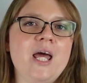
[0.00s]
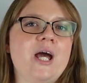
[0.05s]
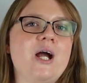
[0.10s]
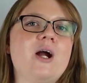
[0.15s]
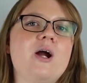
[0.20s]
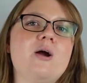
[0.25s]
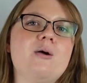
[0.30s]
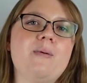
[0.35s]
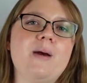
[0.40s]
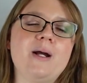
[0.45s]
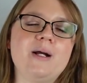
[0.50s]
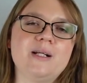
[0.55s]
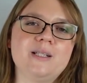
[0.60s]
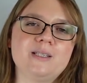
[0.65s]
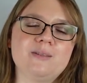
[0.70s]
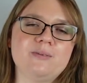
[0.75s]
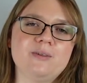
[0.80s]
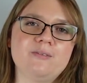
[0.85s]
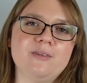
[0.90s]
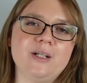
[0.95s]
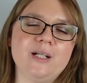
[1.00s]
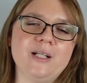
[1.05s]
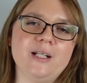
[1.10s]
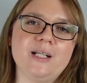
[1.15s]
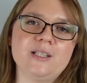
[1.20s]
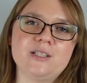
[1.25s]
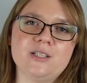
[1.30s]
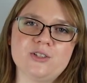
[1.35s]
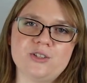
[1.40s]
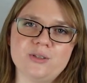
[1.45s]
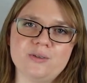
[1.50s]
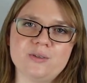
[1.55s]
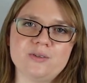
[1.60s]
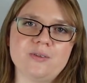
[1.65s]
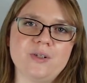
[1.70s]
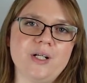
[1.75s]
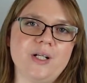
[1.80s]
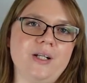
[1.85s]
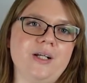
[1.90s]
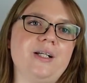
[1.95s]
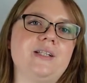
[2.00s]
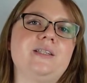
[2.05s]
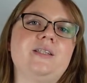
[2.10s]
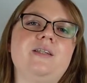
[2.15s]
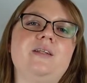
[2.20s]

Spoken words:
Her parents were very nice and she was very nice,